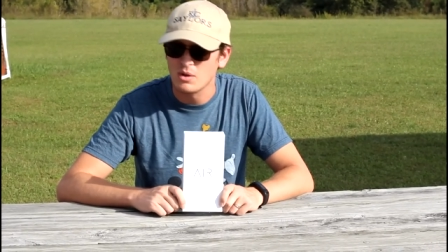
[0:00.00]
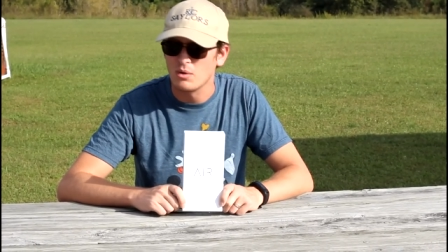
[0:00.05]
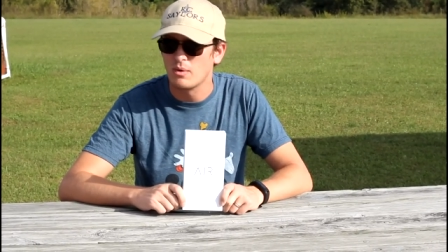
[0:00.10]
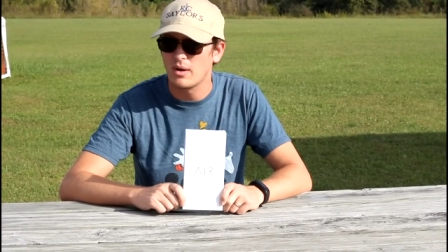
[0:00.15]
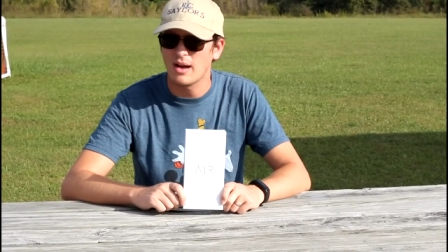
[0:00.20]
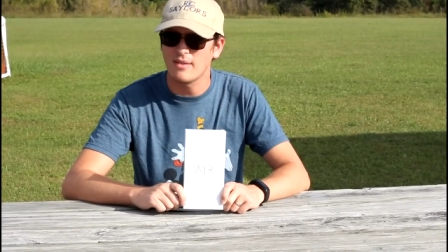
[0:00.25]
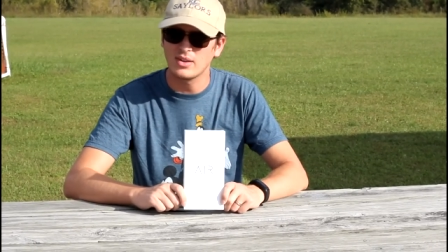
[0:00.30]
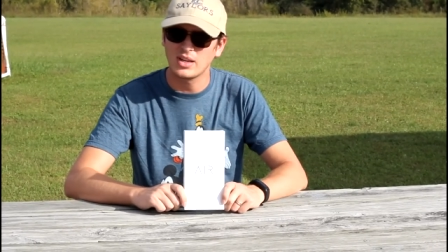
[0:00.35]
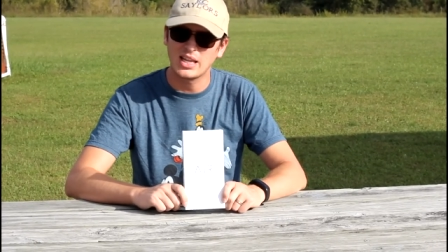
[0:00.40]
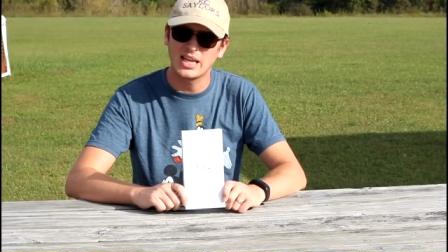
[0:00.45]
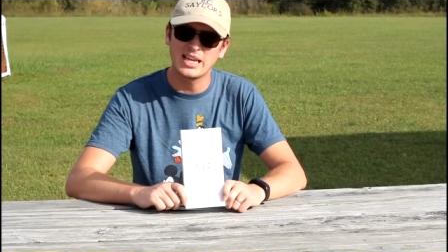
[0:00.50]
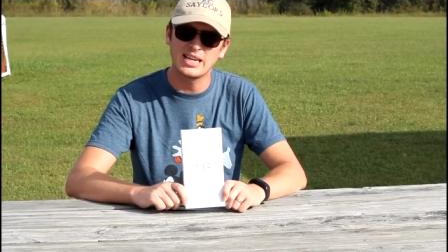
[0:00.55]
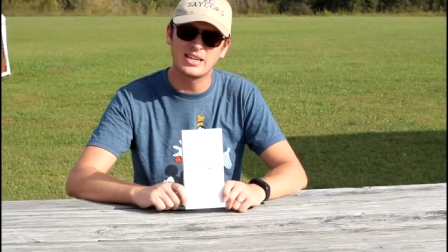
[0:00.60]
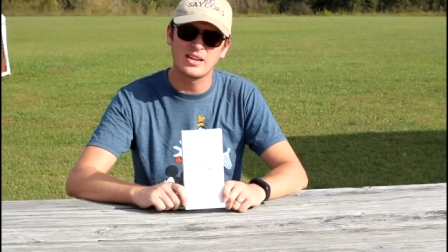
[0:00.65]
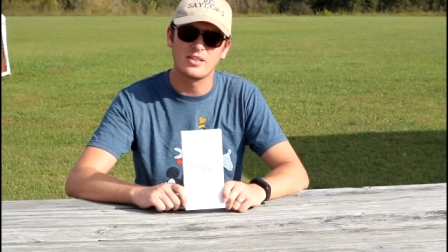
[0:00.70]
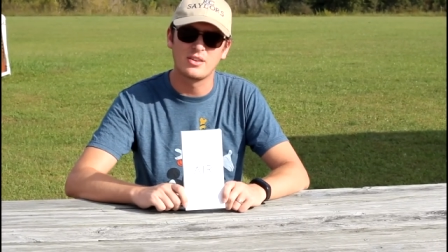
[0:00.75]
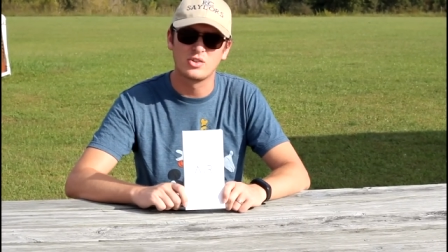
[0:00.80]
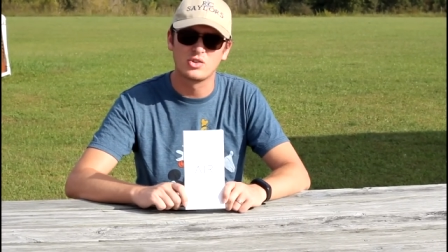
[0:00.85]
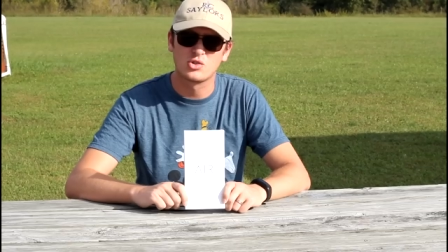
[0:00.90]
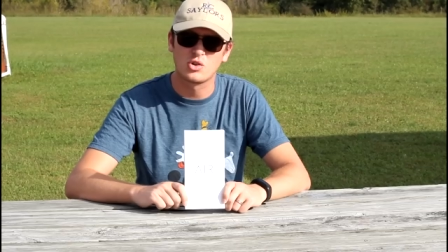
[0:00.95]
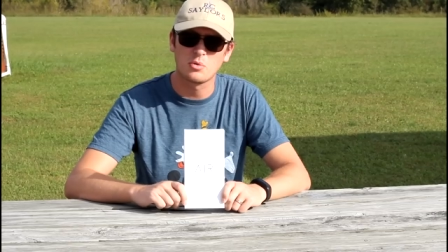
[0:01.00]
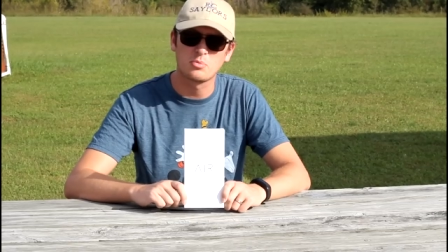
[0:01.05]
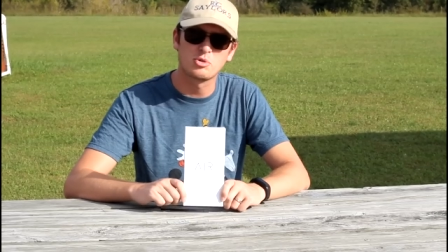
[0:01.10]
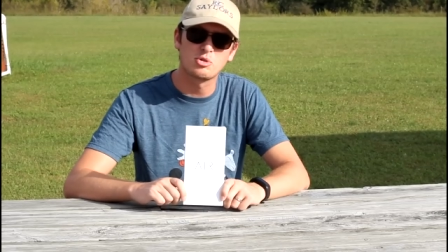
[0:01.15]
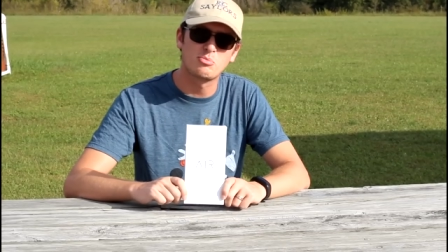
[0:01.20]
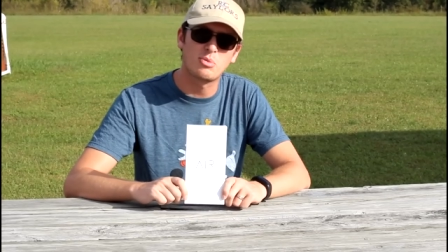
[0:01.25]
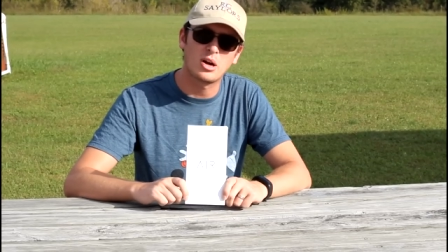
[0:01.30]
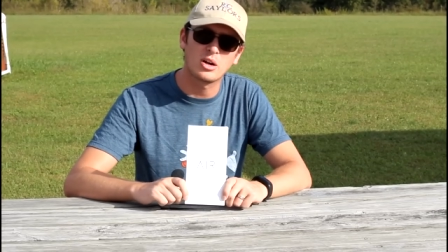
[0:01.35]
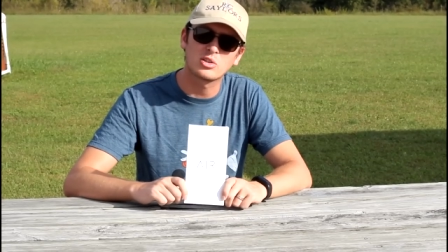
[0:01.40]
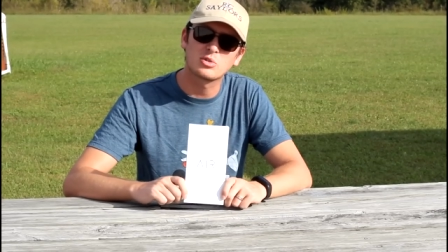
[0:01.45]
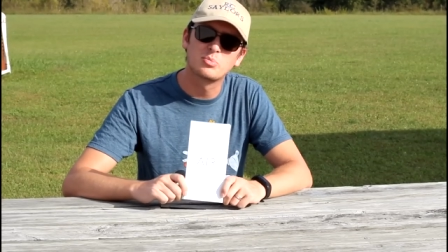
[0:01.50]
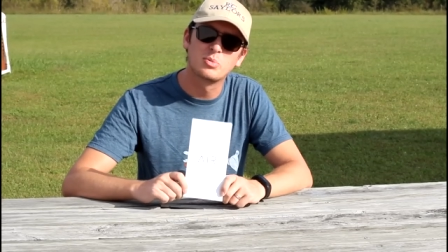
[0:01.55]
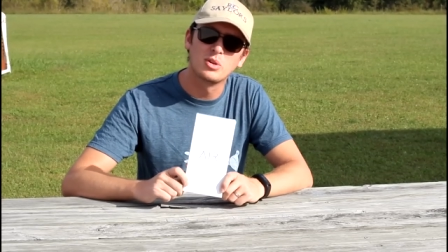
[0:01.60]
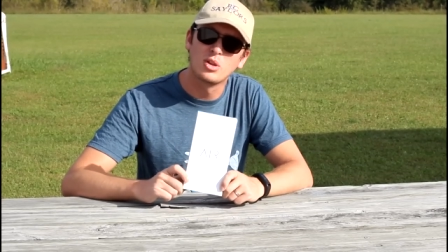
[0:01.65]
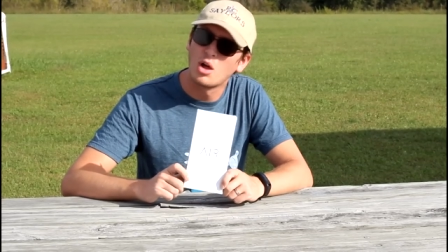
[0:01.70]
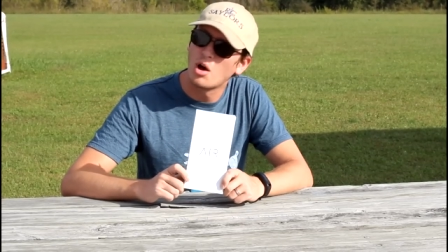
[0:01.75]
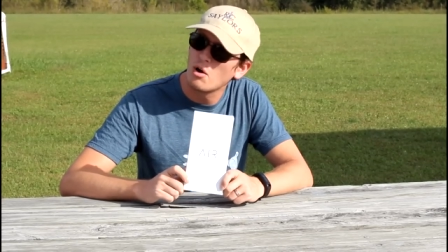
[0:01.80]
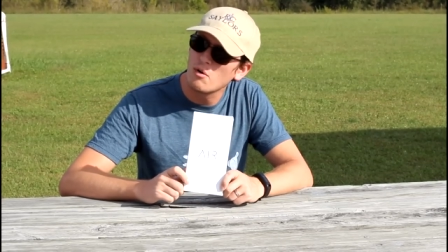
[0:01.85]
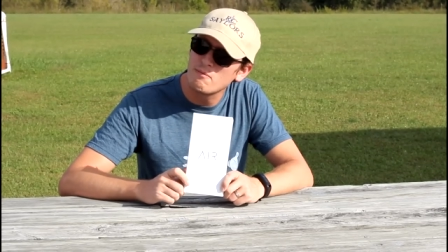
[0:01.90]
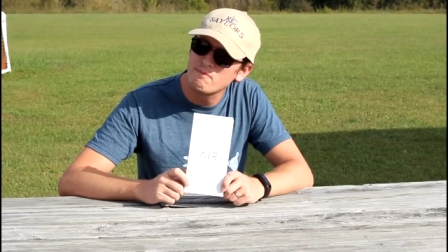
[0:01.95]
We'll have it linked in the description box
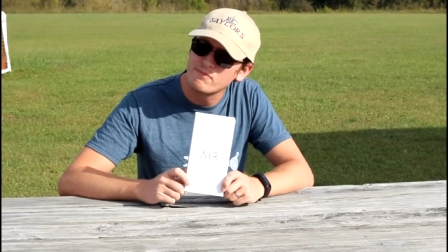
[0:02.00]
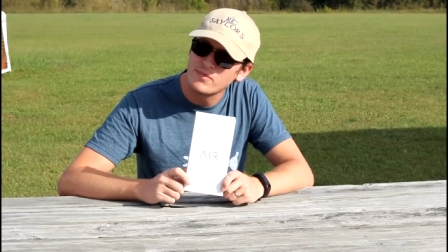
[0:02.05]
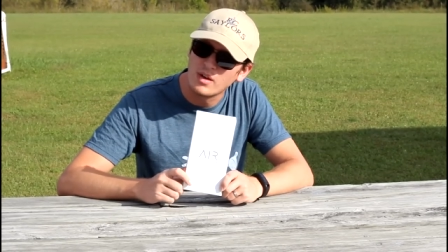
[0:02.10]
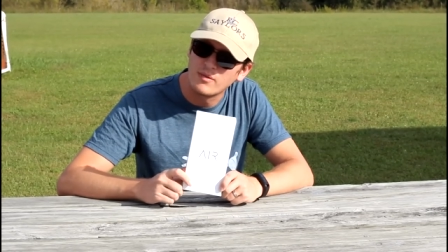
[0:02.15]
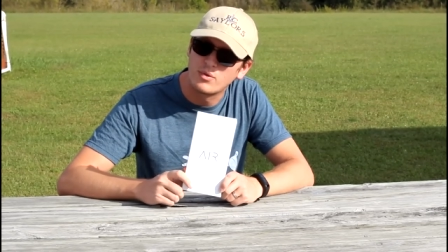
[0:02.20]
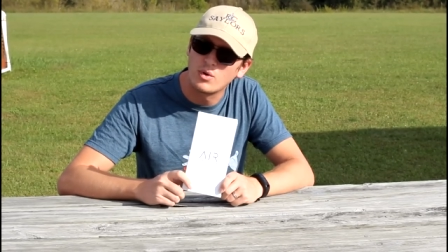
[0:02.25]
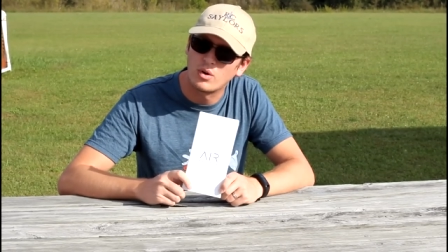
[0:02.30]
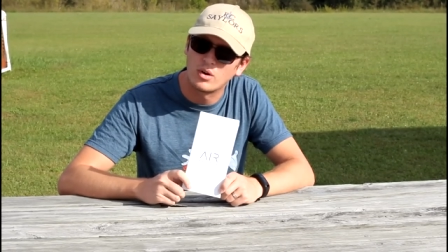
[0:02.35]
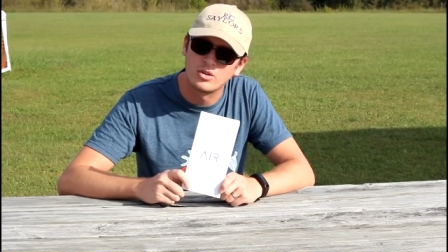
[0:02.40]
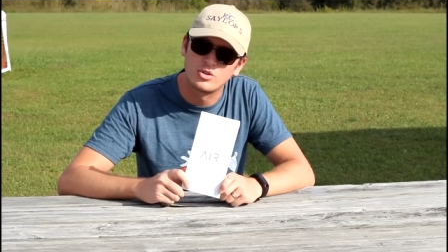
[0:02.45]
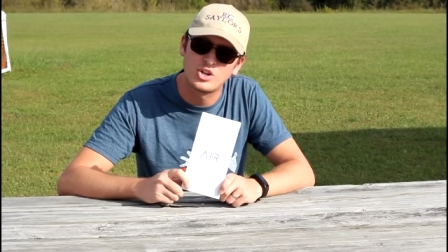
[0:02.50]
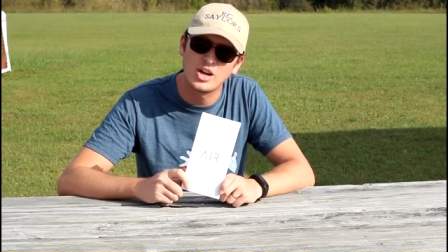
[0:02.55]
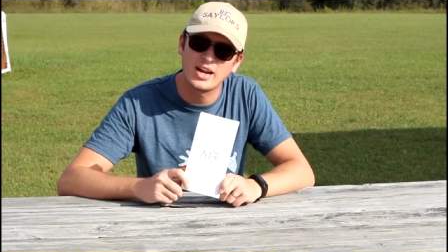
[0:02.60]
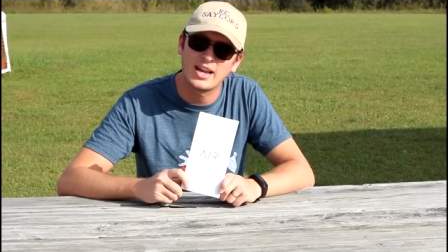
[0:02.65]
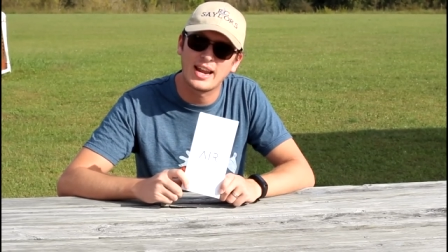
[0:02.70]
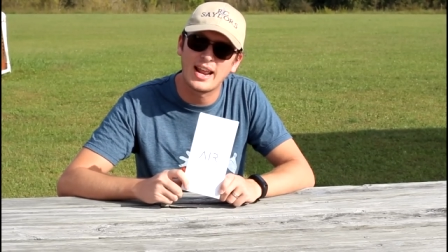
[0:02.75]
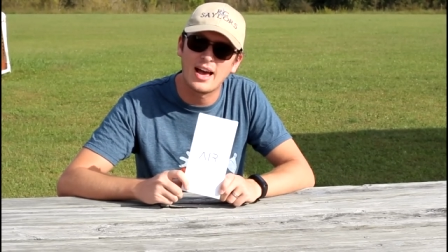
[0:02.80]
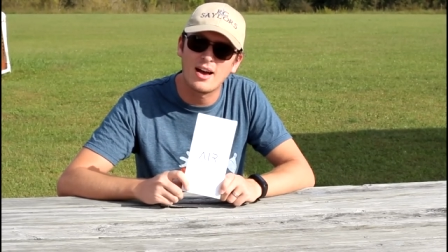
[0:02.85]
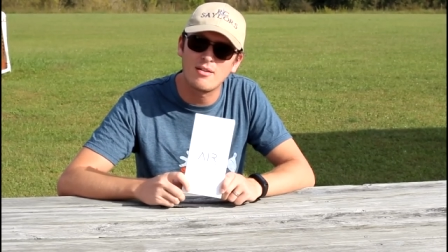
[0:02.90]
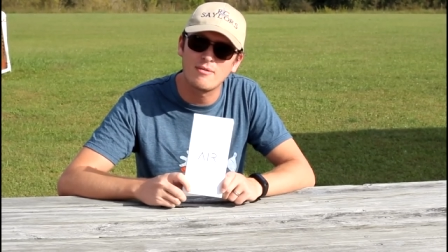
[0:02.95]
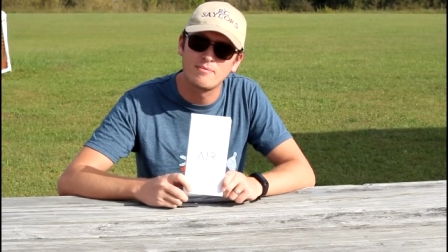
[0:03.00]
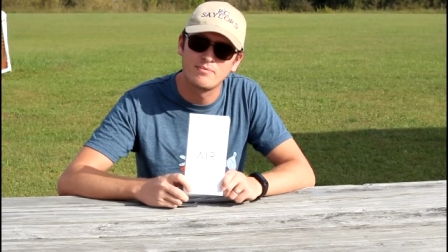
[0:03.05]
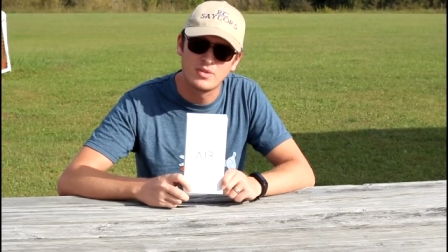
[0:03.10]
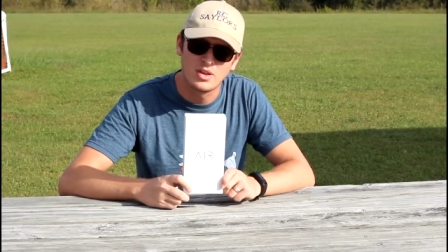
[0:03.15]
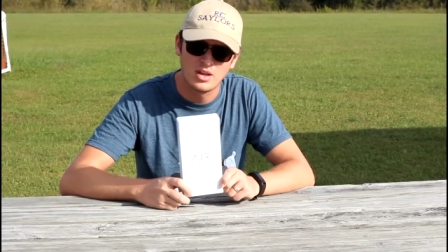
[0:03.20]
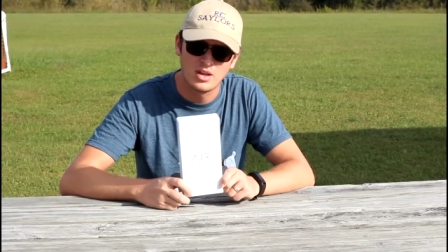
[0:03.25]
below if you want to check it out,